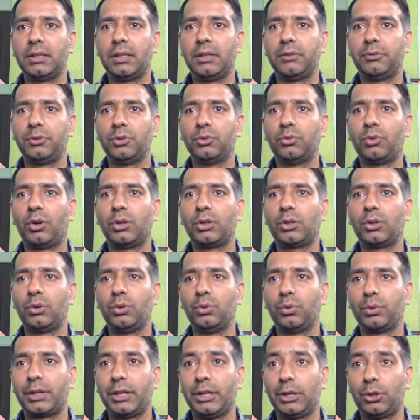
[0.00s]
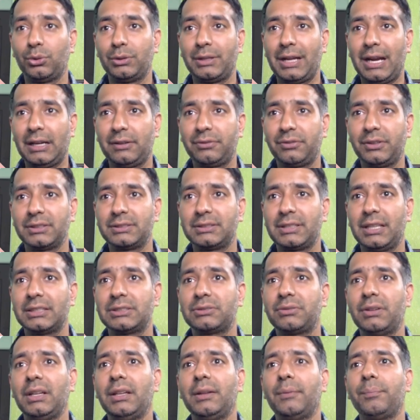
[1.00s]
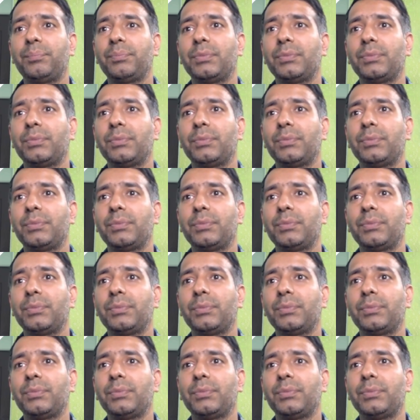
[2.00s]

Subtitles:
If you want to look into that first as well,